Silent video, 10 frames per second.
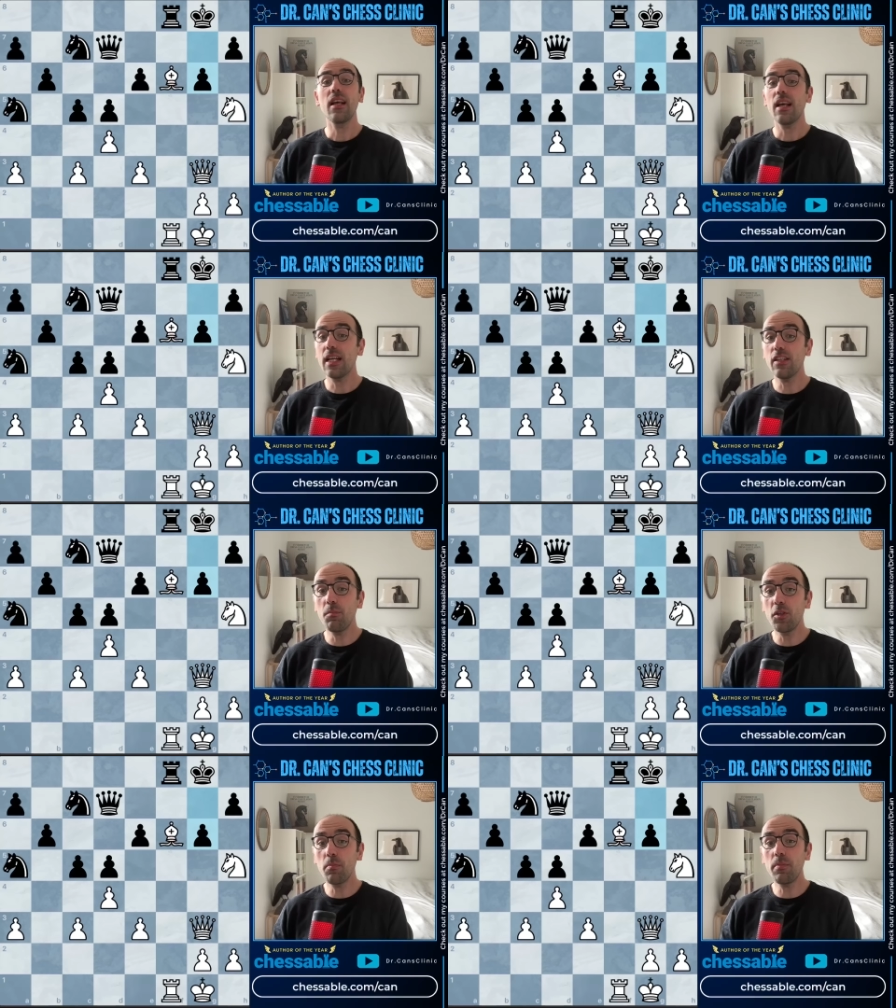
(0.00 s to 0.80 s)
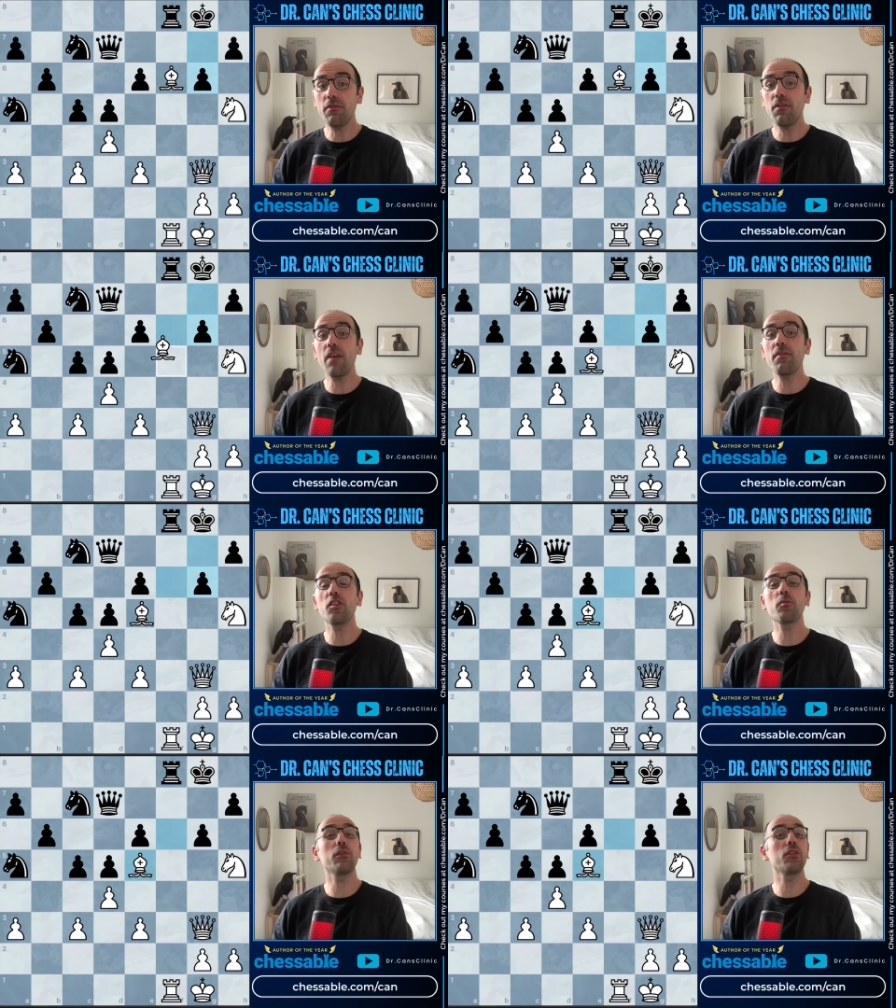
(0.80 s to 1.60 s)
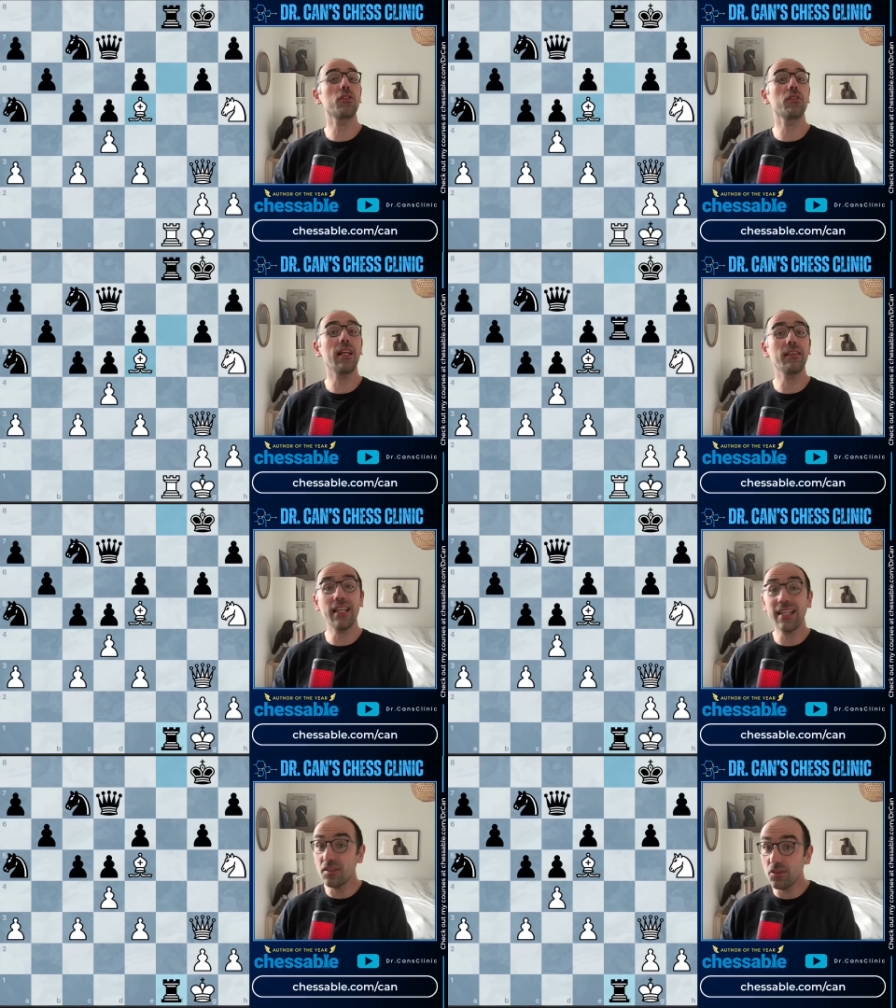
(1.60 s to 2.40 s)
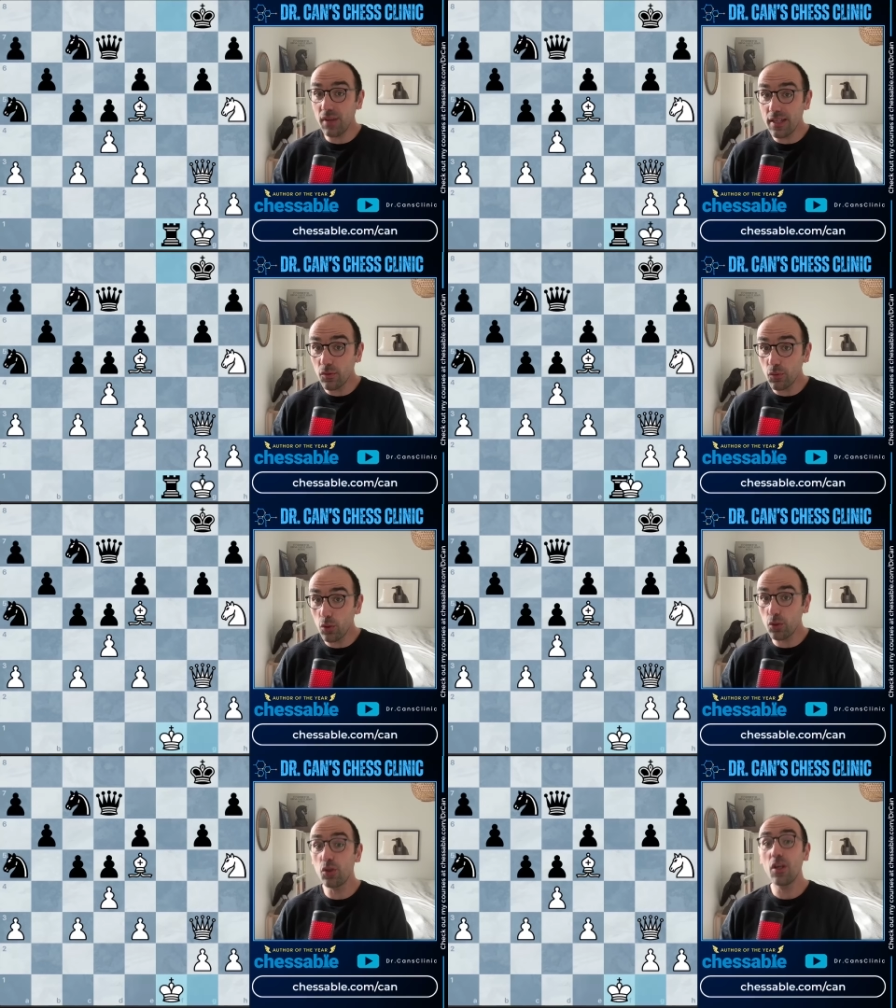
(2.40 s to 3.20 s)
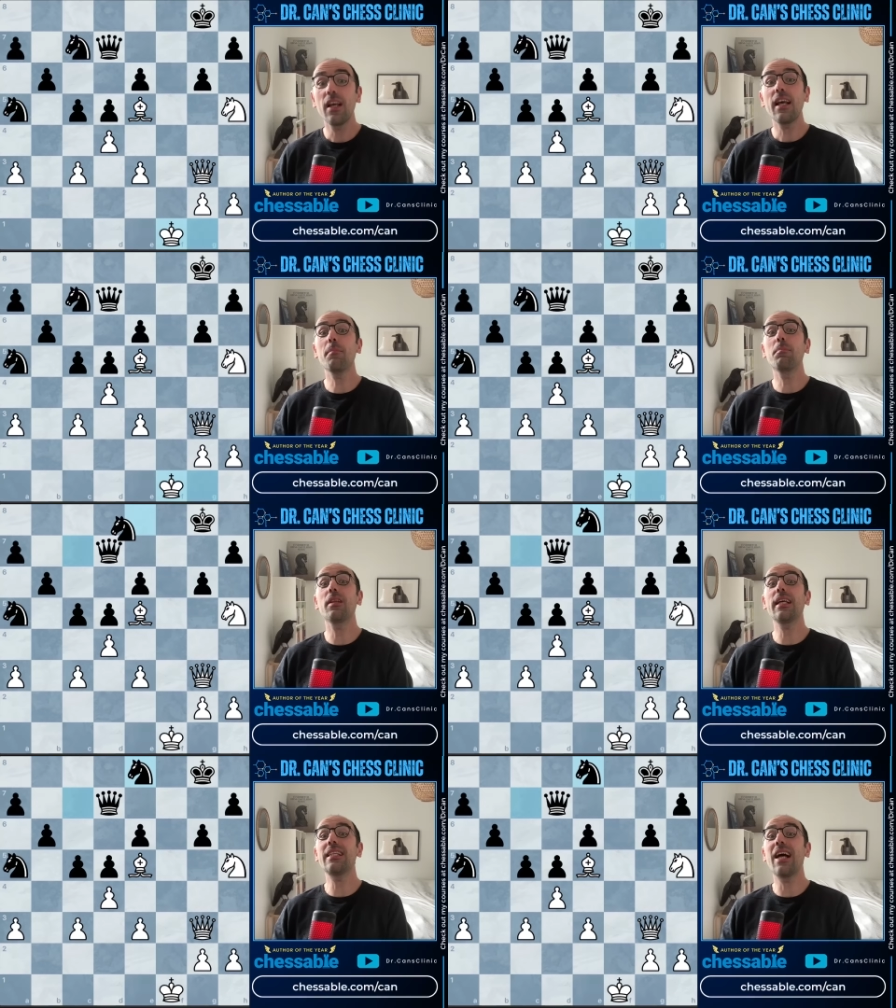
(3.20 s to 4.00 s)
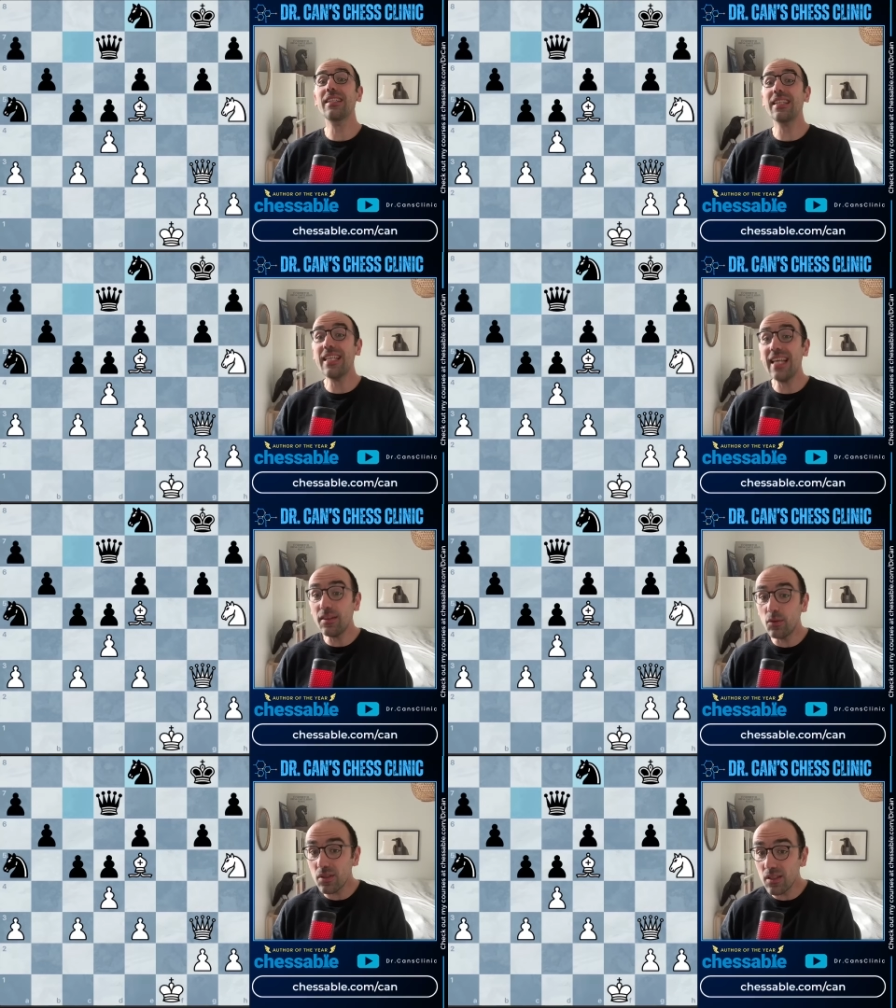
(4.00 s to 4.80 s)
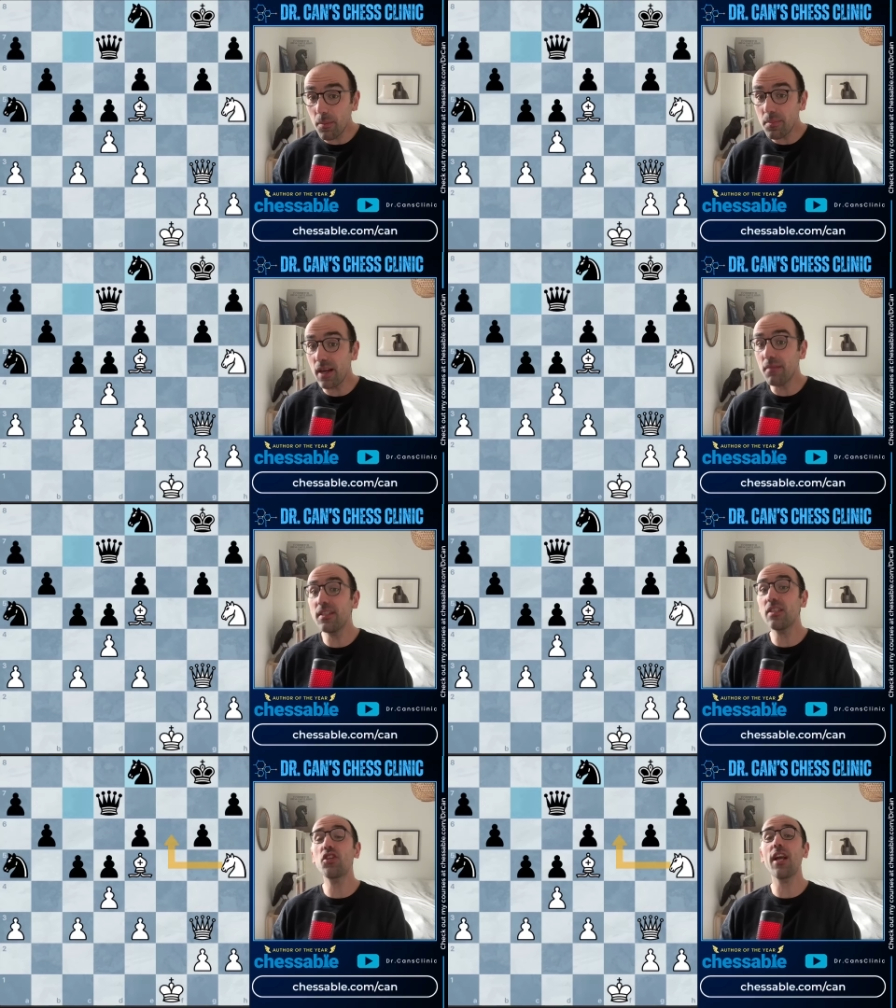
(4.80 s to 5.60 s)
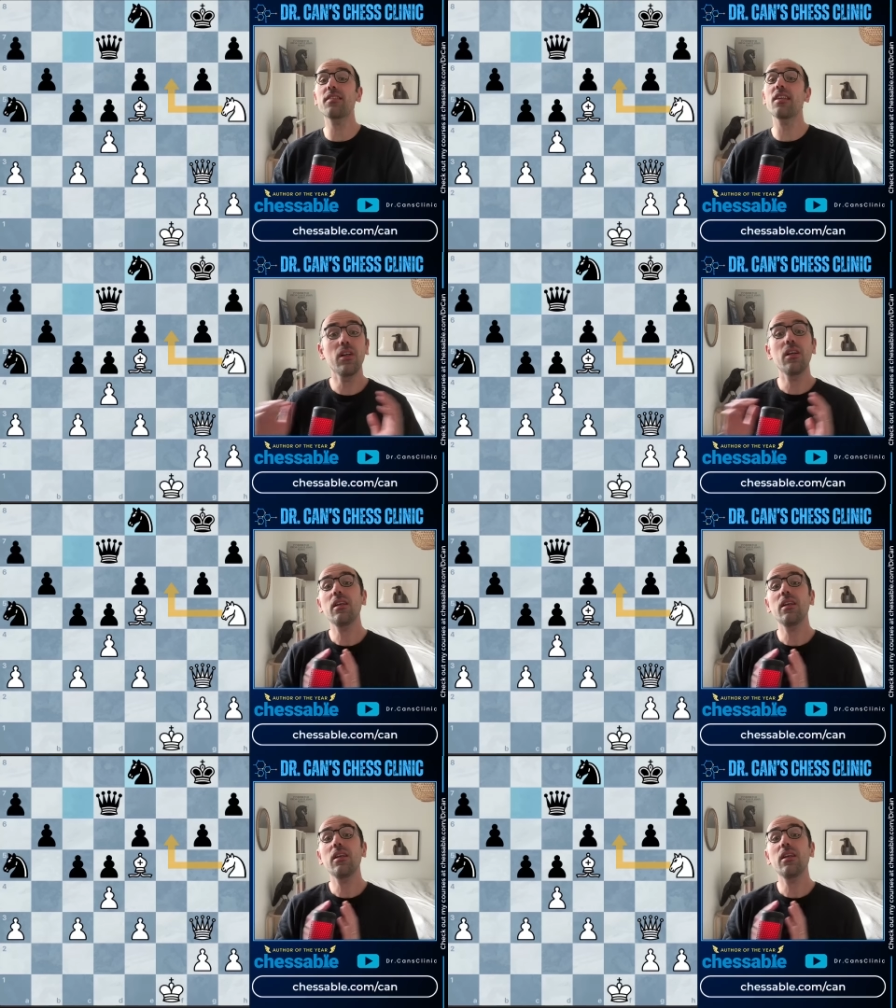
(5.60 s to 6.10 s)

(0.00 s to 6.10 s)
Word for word: And if bishop e5 in this position, that they can trade rooks and play knight e8 to stop knight f6 checks.